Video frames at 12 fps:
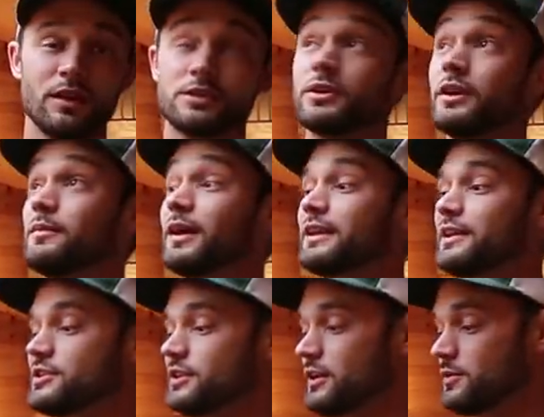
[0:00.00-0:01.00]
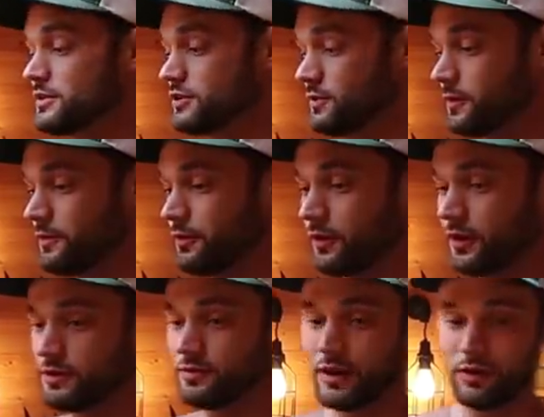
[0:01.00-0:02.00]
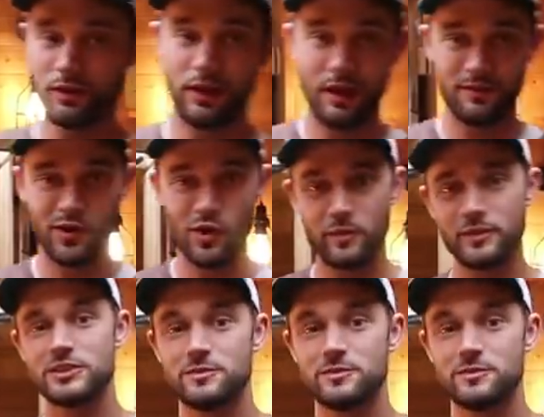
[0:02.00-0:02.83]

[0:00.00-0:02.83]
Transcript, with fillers: So in my kitchen, it was super important to not only have open